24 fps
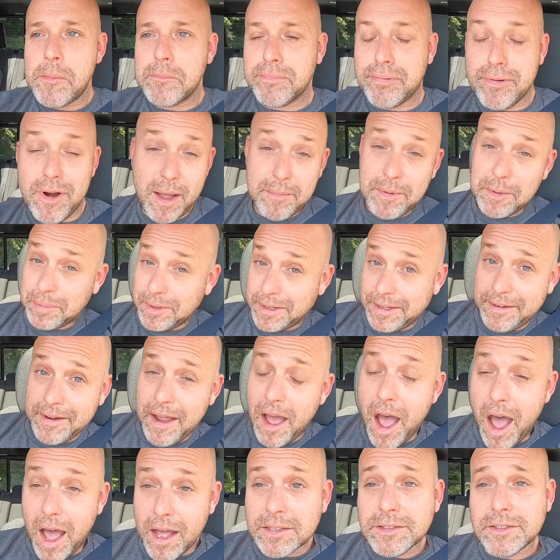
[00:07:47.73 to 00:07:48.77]
Probably
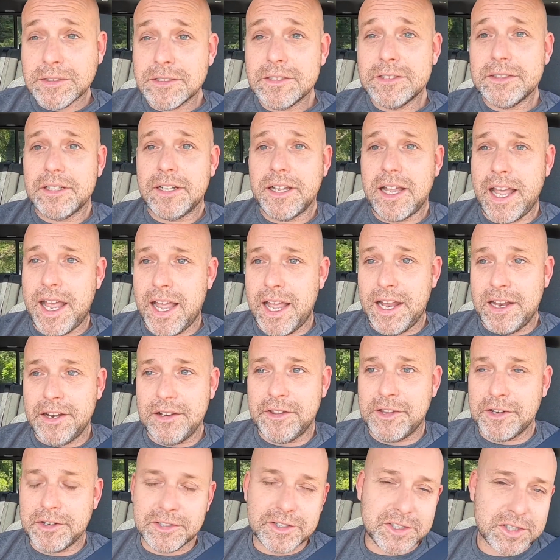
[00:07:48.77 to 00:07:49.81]
not. And
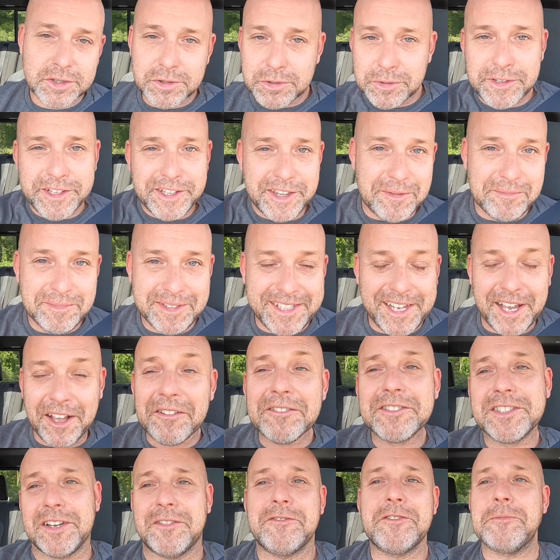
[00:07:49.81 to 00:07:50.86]
they're screwing
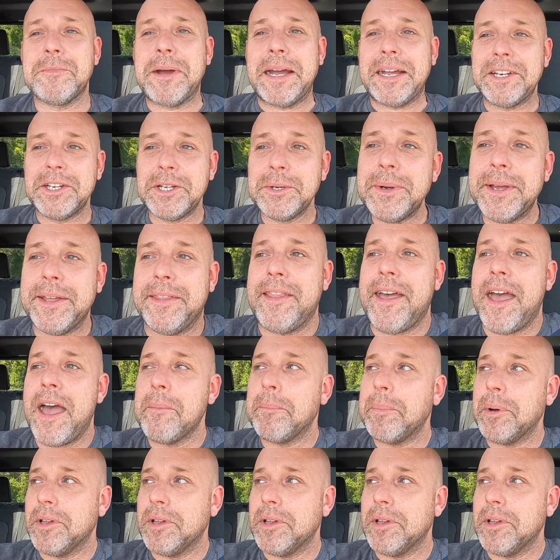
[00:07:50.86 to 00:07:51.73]
themselves over by doing that,